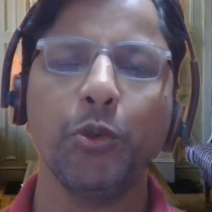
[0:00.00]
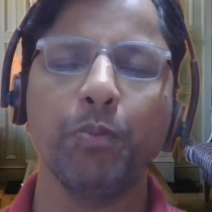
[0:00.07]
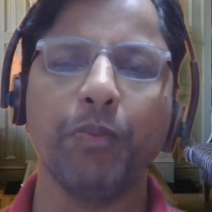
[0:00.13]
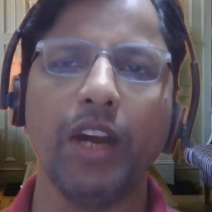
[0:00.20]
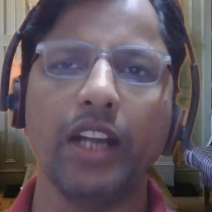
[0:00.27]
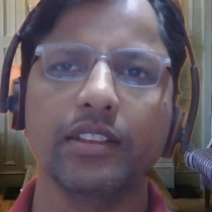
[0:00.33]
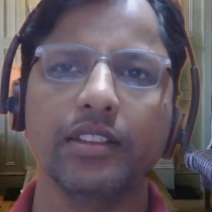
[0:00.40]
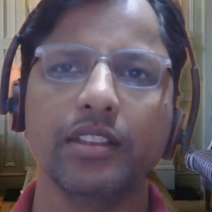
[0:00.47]
two
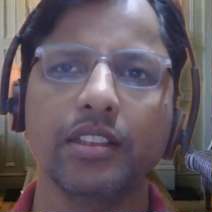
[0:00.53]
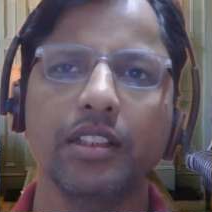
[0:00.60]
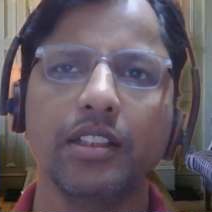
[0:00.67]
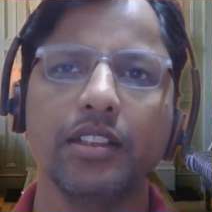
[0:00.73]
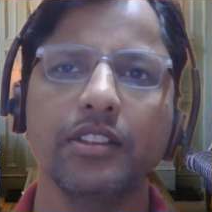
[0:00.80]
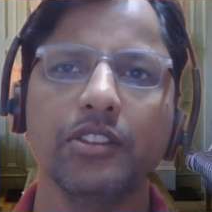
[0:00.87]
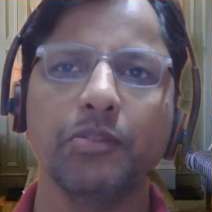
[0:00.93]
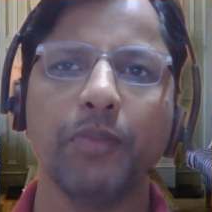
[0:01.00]
parts,
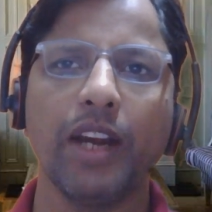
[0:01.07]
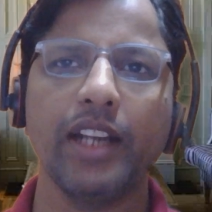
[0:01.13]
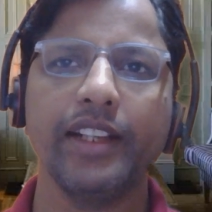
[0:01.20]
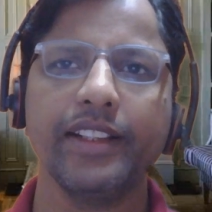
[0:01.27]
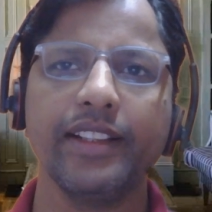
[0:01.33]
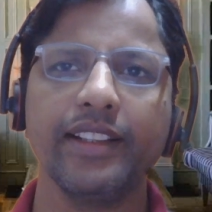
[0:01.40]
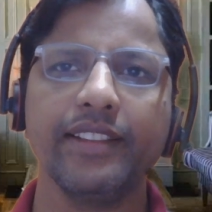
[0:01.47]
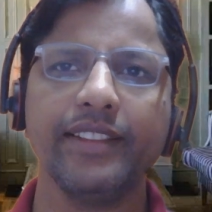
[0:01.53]

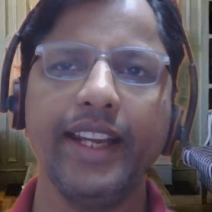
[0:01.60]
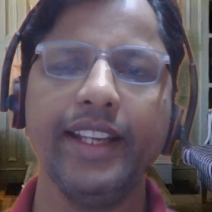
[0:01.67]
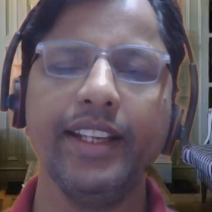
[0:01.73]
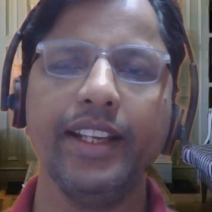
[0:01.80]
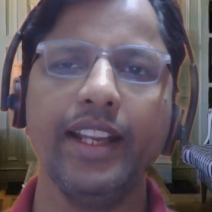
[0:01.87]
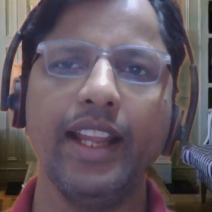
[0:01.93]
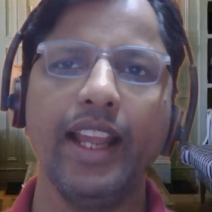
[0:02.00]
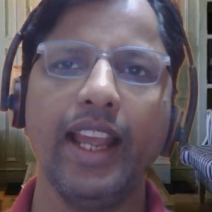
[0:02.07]
small
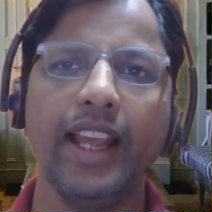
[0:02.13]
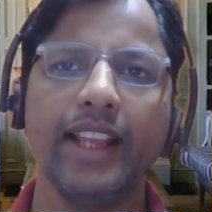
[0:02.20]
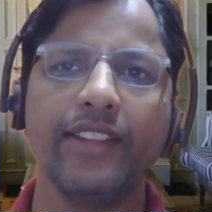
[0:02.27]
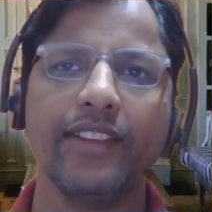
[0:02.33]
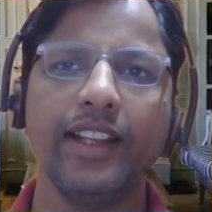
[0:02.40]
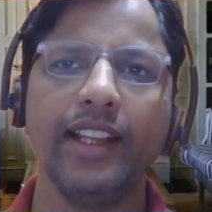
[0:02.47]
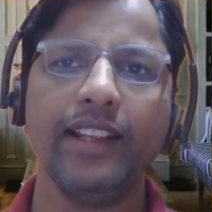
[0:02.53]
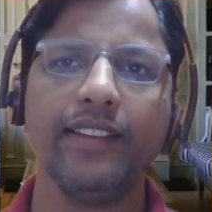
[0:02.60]
intestine
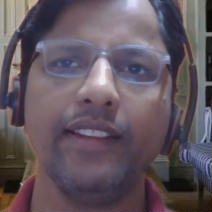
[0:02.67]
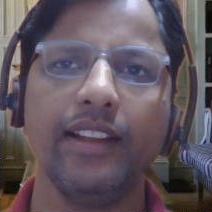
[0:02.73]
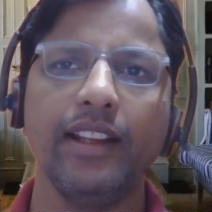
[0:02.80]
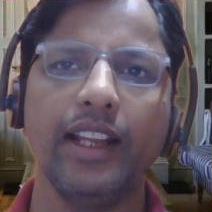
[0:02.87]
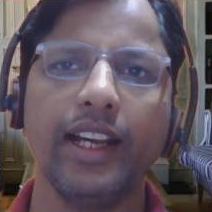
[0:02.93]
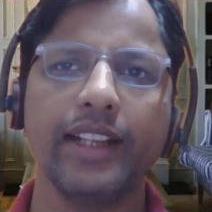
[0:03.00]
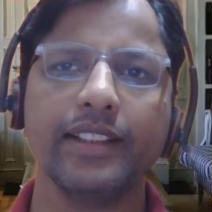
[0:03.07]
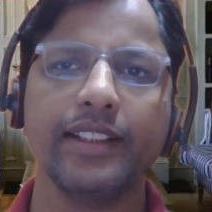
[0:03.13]
as well as
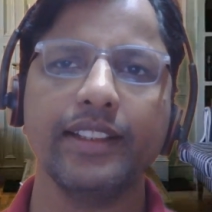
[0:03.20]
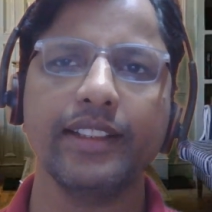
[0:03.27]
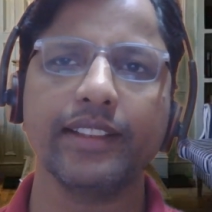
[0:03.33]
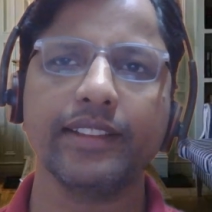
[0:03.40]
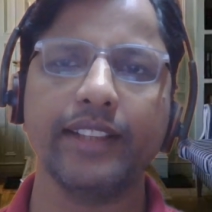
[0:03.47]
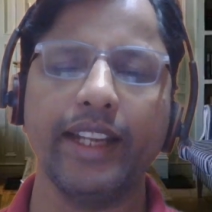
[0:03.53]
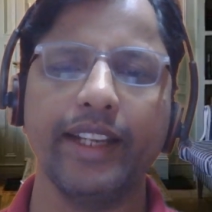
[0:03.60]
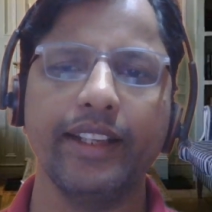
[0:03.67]
large
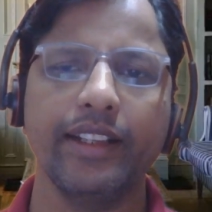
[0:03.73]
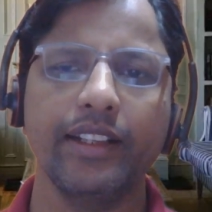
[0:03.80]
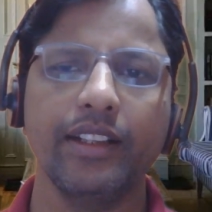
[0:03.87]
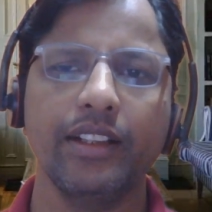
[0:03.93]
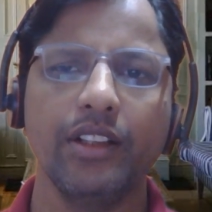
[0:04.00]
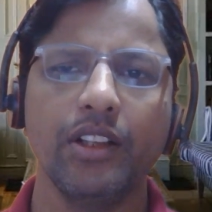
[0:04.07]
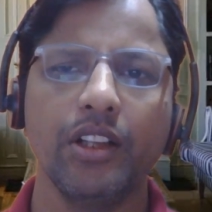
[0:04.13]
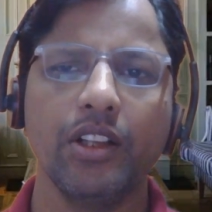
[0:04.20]
intestine.
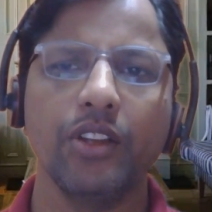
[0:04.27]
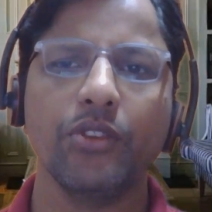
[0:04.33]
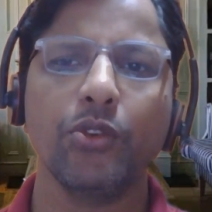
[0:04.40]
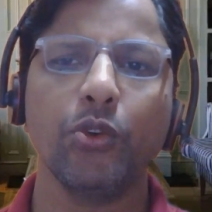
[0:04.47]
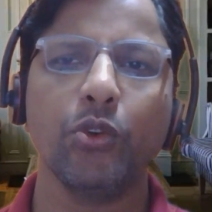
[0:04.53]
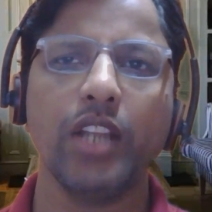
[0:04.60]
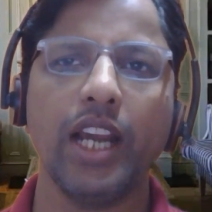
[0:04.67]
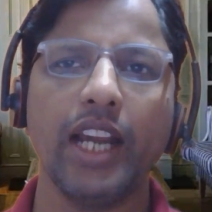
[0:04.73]

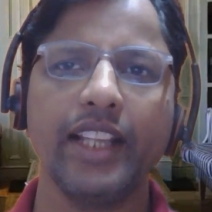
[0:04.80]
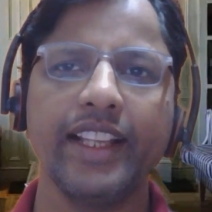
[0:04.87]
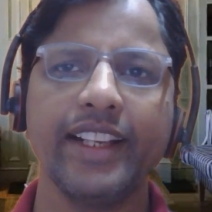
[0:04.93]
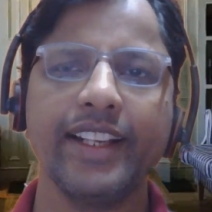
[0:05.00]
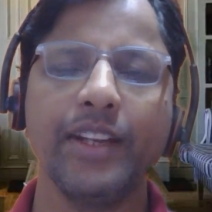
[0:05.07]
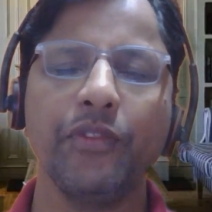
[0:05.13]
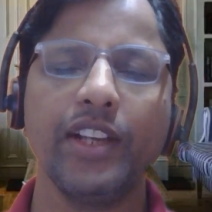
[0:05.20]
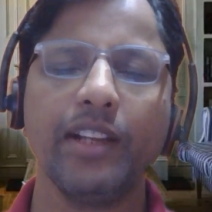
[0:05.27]
So the
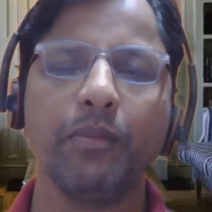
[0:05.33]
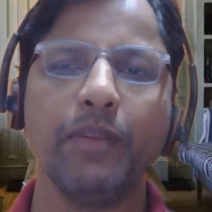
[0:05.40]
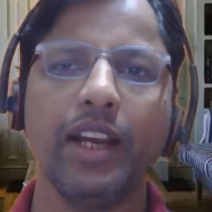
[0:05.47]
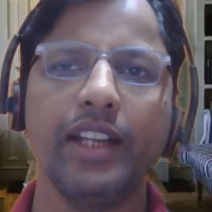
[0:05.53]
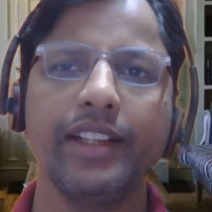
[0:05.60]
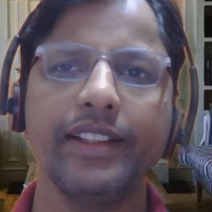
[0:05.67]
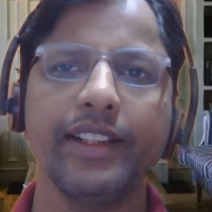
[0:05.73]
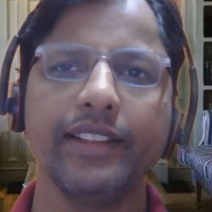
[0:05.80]
other name for
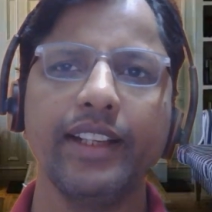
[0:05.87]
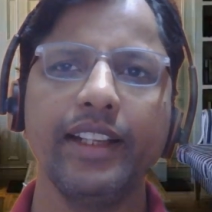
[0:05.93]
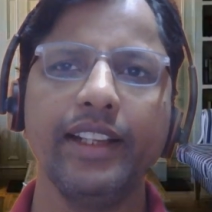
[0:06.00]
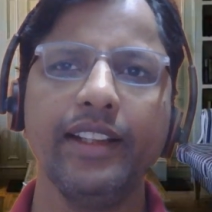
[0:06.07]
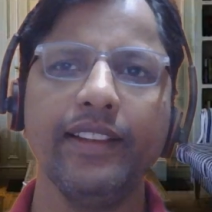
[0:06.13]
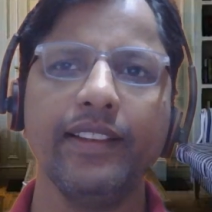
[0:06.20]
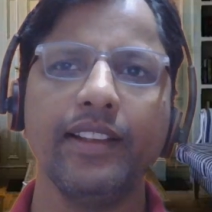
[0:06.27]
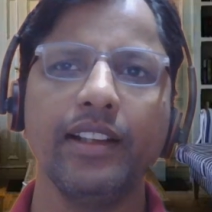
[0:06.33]
small
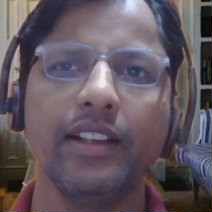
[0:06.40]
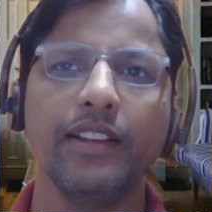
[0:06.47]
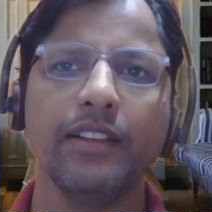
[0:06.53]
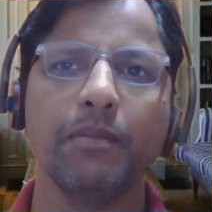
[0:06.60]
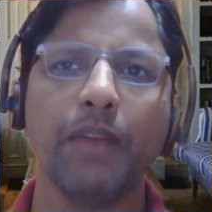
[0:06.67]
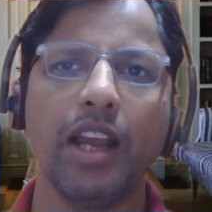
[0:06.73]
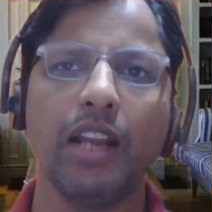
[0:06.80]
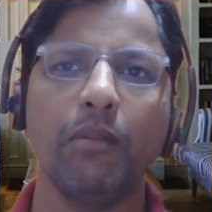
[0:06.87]
intestine is
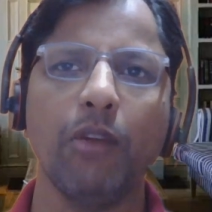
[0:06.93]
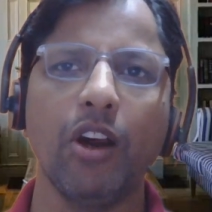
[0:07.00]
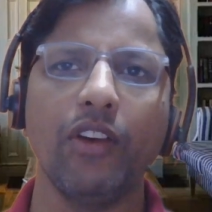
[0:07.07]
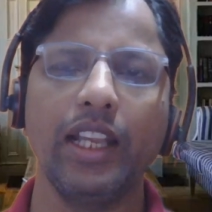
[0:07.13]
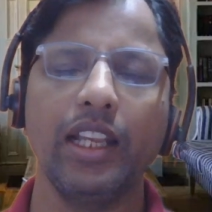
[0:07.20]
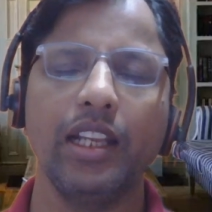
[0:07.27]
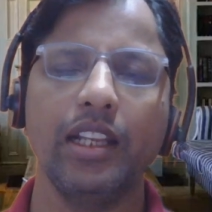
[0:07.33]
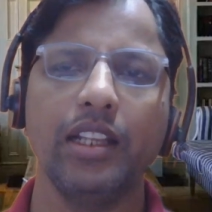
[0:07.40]
small
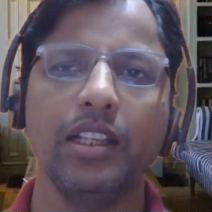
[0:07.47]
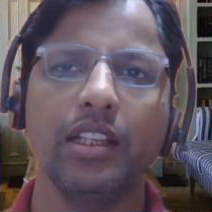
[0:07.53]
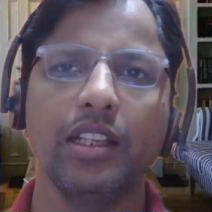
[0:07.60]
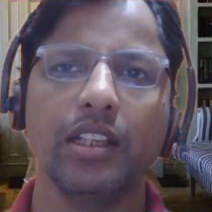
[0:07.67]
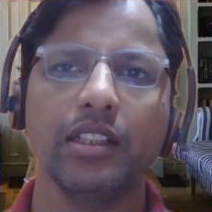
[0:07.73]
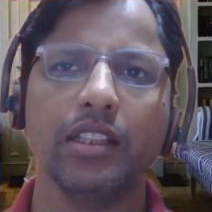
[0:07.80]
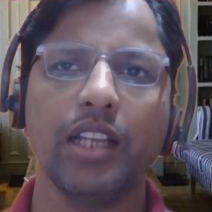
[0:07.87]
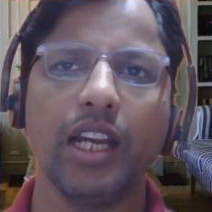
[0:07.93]
bowel.
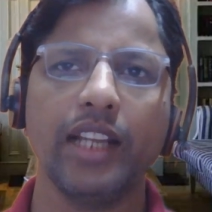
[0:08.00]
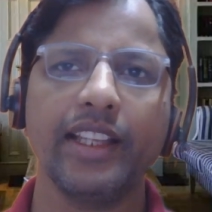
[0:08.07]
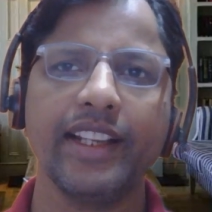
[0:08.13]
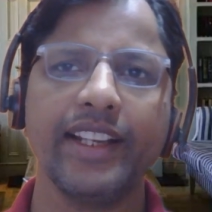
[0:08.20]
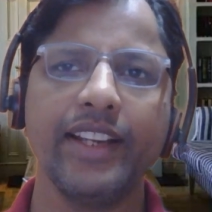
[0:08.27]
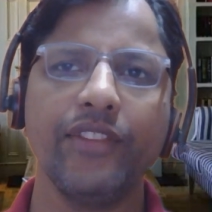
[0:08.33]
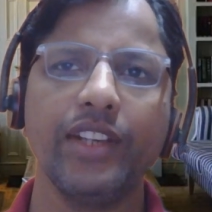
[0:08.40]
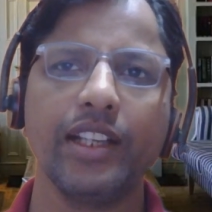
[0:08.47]
The
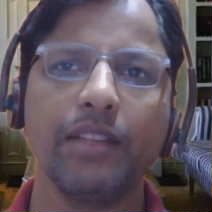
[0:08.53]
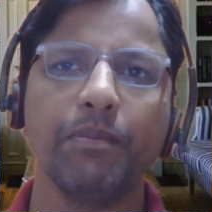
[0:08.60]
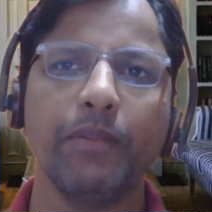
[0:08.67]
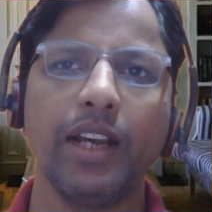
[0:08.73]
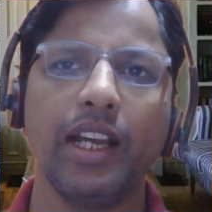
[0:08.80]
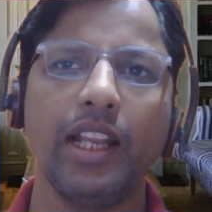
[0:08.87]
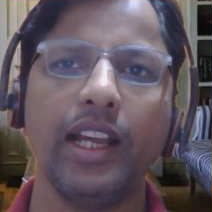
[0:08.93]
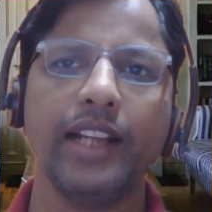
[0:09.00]
other name for
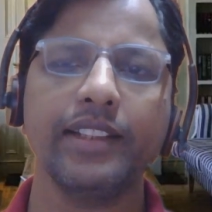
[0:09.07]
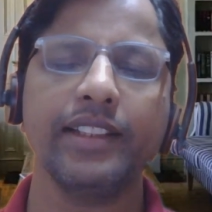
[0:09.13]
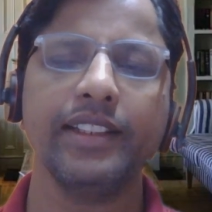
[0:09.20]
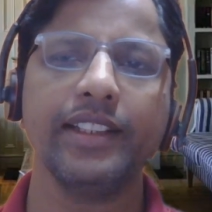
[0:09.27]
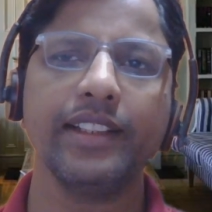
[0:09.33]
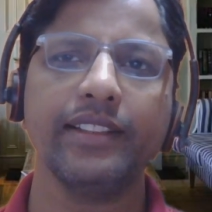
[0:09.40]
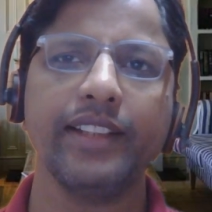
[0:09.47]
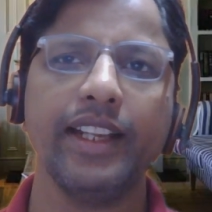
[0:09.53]
large
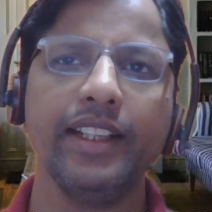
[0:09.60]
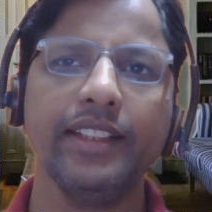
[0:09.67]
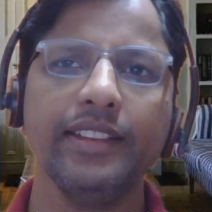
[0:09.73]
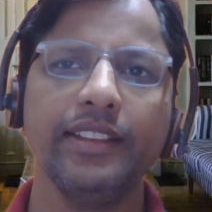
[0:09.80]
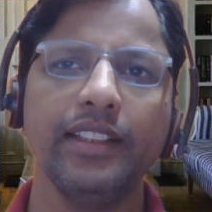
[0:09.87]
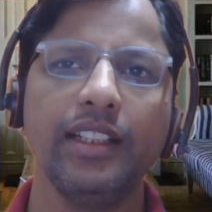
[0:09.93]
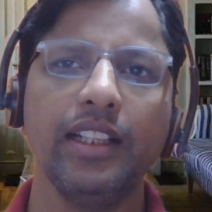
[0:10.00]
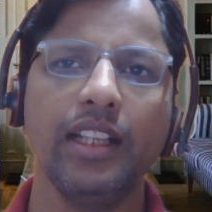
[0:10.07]
intestine
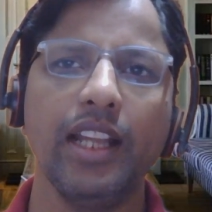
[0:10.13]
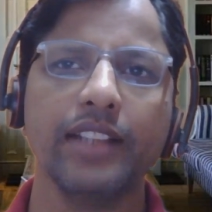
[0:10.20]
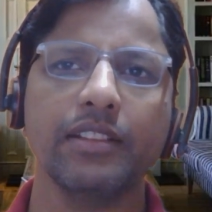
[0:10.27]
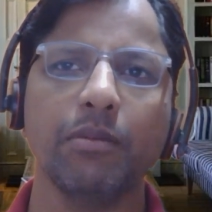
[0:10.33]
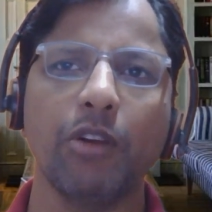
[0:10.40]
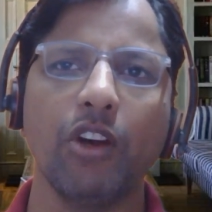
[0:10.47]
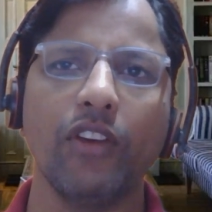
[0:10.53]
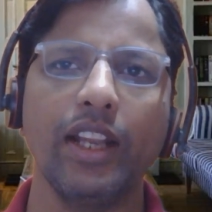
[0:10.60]
is
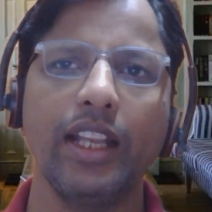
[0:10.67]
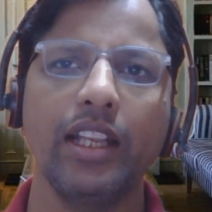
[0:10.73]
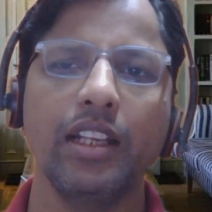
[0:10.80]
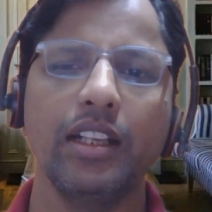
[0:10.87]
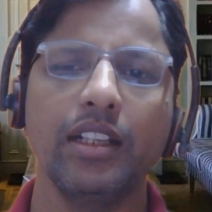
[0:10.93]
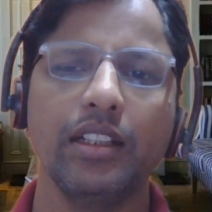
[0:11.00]
large bowel.